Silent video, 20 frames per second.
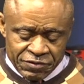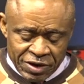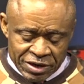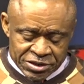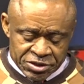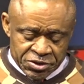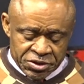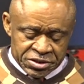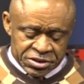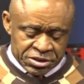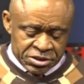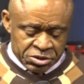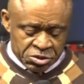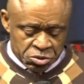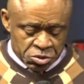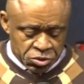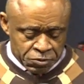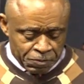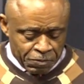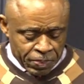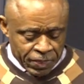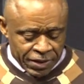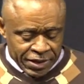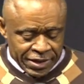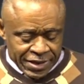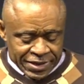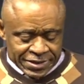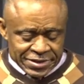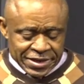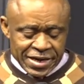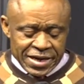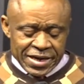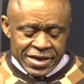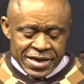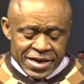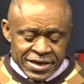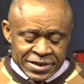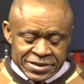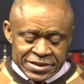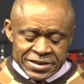verse 22, He says,
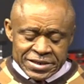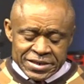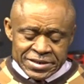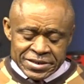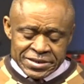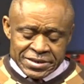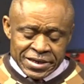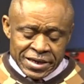It is